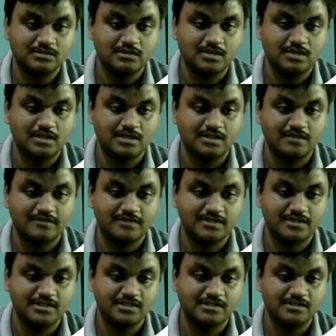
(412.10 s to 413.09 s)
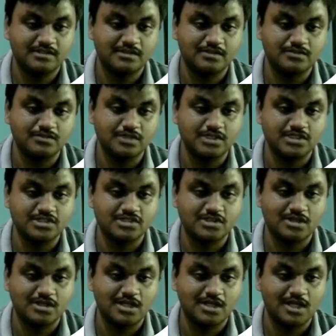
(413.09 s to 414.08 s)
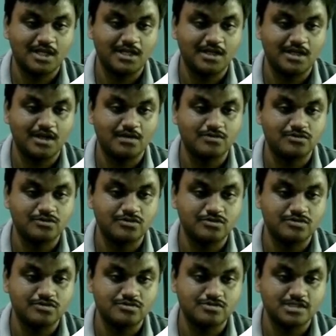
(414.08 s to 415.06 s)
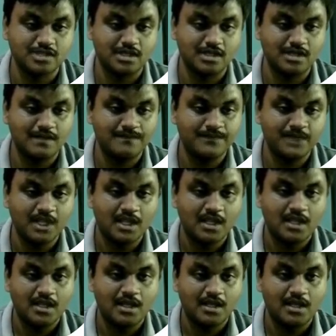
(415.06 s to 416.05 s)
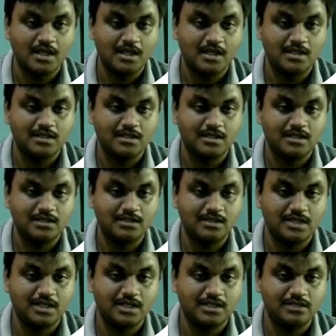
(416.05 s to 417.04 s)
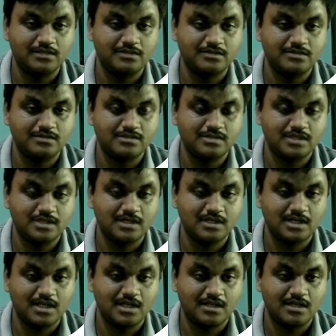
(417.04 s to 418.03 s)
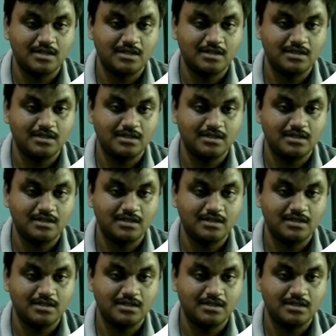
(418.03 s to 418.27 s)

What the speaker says: You can refer this how to install and how to use the here you can use like